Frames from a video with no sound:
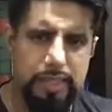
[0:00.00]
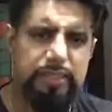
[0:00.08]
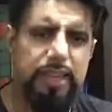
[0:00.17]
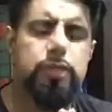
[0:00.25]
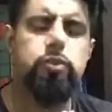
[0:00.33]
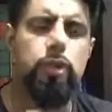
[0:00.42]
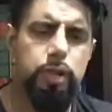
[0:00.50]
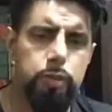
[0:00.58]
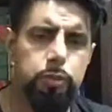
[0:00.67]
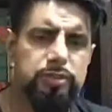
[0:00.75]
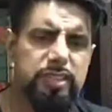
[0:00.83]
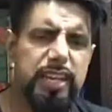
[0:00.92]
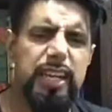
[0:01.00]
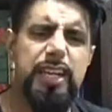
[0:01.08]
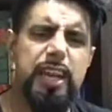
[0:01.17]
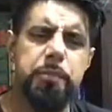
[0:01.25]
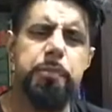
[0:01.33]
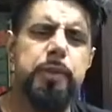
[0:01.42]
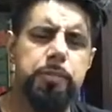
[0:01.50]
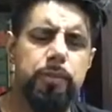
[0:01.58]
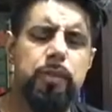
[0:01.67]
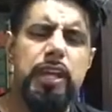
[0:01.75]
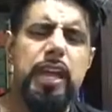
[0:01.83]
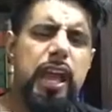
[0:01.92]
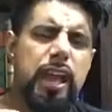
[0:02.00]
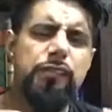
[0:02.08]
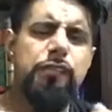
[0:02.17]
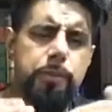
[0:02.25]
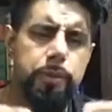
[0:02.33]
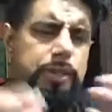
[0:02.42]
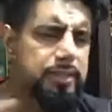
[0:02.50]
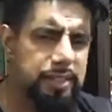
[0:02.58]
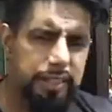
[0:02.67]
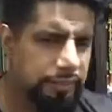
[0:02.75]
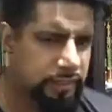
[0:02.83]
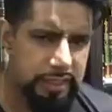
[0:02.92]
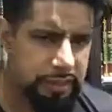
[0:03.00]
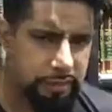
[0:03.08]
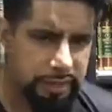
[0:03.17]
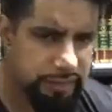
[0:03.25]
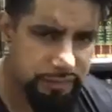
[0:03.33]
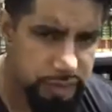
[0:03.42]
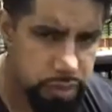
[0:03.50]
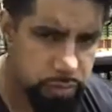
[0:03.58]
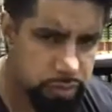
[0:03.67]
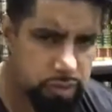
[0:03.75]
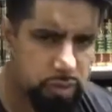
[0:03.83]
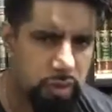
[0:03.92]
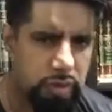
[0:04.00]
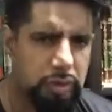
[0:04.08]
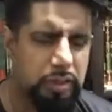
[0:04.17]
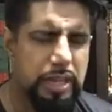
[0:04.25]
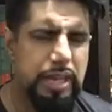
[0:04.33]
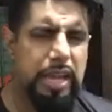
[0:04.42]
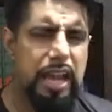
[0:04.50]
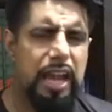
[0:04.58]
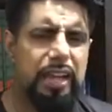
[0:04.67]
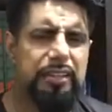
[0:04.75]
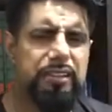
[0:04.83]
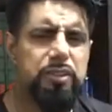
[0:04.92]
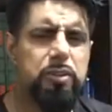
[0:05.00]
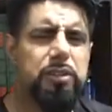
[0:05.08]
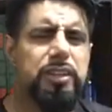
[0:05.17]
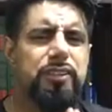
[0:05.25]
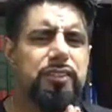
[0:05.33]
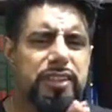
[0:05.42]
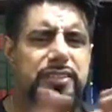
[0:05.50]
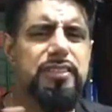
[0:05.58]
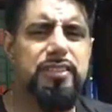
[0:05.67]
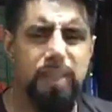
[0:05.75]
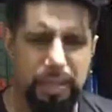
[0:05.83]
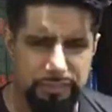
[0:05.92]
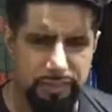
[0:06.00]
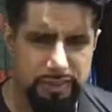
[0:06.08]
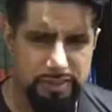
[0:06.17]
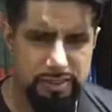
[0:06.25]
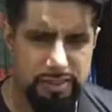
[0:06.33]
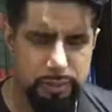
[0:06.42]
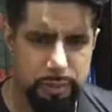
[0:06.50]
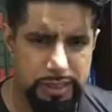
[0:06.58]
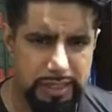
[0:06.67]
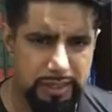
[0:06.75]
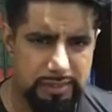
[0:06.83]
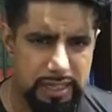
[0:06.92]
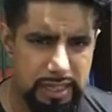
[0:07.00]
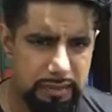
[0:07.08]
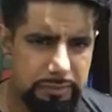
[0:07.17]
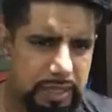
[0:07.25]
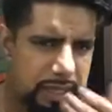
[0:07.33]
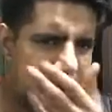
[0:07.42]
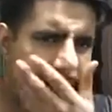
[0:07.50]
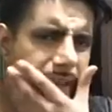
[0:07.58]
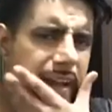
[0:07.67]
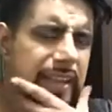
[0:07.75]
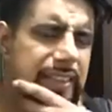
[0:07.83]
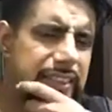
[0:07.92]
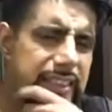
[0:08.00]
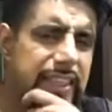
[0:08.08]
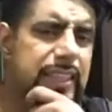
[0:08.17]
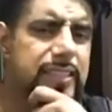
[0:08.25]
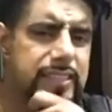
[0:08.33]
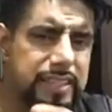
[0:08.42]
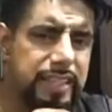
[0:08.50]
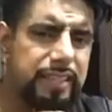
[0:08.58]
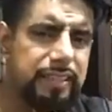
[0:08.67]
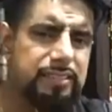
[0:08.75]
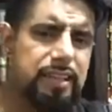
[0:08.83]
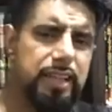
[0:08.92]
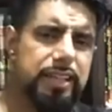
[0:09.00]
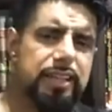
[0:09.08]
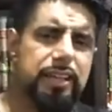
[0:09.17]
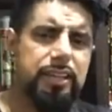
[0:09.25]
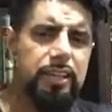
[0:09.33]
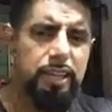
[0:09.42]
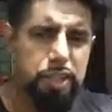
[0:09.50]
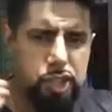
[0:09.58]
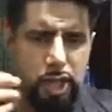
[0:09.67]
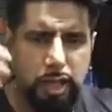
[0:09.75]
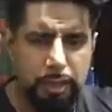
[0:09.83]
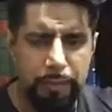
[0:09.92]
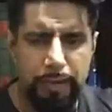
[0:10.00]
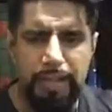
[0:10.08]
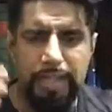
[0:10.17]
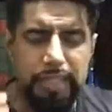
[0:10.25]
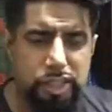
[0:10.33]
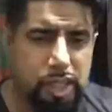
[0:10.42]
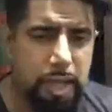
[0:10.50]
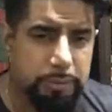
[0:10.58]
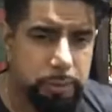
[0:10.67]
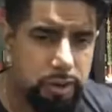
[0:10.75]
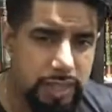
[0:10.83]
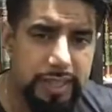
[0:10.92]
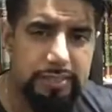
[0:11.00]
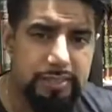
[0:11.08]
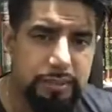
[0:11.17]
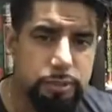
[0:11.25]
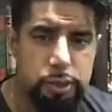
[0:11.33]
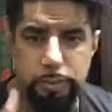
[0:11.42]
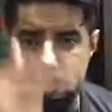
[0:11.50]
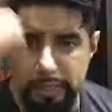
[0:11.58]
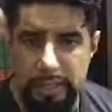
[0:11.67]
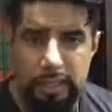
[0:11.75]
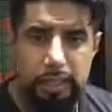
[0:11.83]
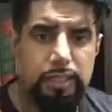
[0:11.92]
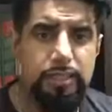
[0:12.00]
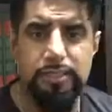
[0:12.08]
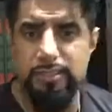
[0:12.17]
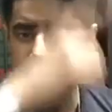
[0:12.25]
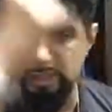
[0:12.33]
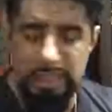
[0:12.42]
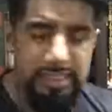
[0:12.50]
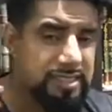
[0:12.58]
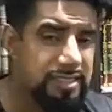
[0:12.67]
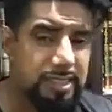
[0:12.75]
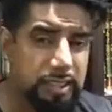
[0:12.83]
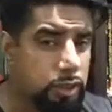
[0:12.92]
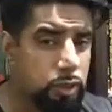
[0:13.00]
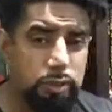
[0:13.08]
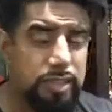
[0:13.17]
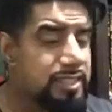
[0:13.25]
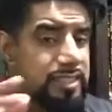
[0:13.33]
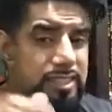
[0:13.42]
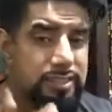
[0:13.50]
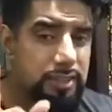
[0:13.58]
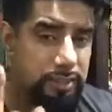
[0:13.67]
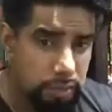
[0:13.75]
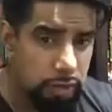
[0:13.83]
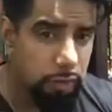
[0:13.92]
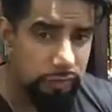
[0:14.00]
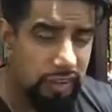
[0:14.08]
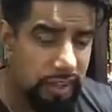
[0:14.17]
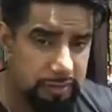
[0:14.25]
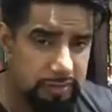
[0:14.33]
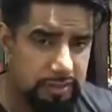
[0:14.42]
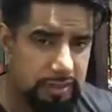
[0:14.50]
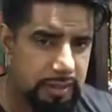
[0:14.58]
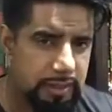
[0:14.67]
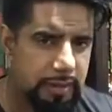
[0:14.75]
that's what i would say and let people everybody's living their individual struggle and look there is a diversity within islam and these things like hijab and hijab today seems to be this this is a new this is a new fallacy